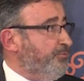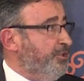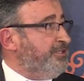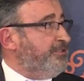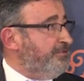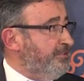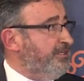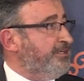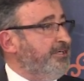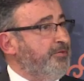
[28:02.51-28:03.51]

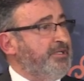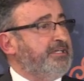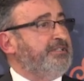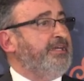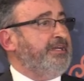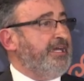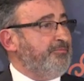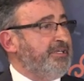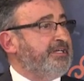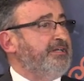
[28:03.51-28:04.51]
political, economic
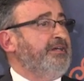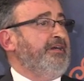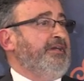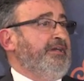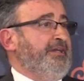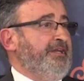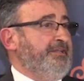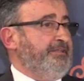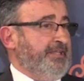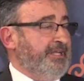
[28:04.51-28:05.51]
dynamics
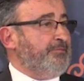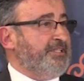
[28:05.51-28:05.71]
in